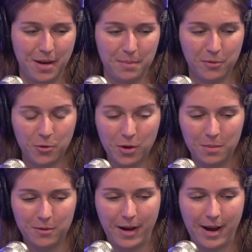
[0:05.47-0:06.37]
before we
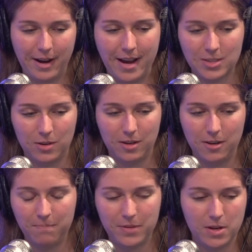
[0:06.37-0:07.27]
move on, I just want
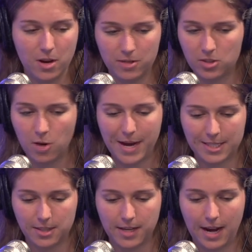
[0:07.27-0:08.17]
to go back
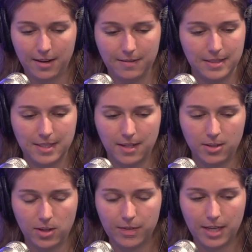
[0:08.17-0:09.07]
to you, Todd, and see,
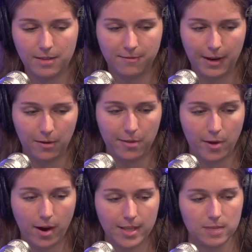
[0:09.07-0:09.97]
do you have any final
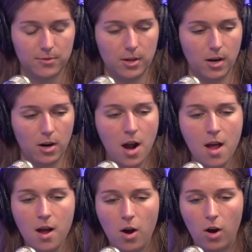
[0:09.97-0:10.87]
thoughts for
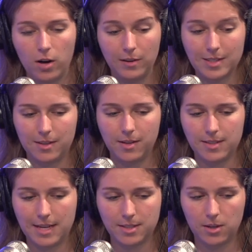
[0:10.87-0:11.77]
our
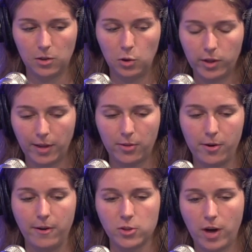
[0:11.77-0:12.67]
listeners as they're looking
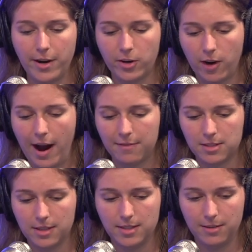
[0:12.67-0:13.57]
through and trying to
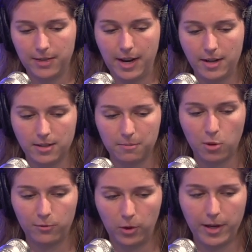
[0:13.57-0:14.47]
craft a dividend
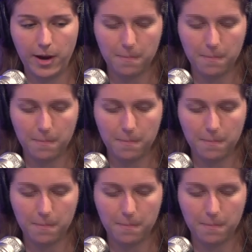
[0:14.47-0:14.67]
portfolio?